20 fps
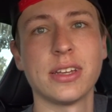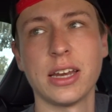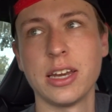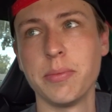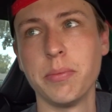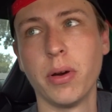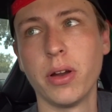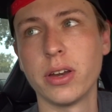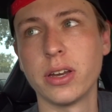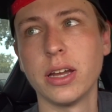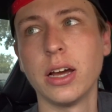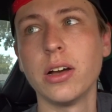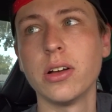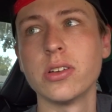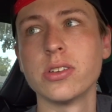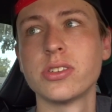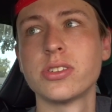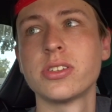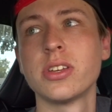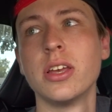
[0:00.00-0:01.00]
to anybody
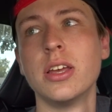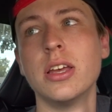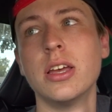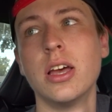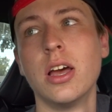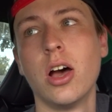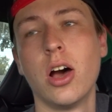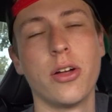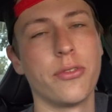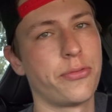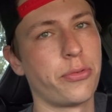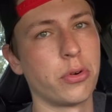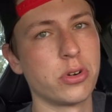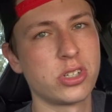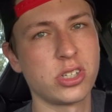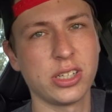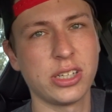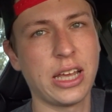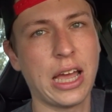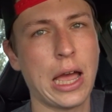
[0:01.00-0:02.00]
else.
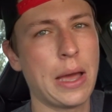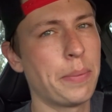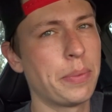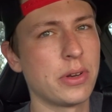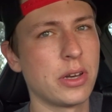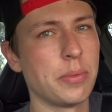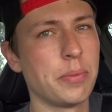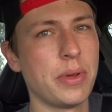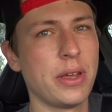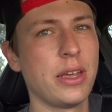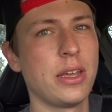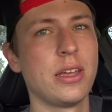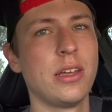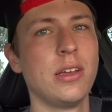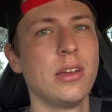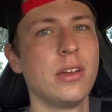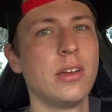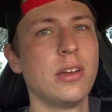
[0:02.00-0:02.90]
Unfortunately, it happened to me.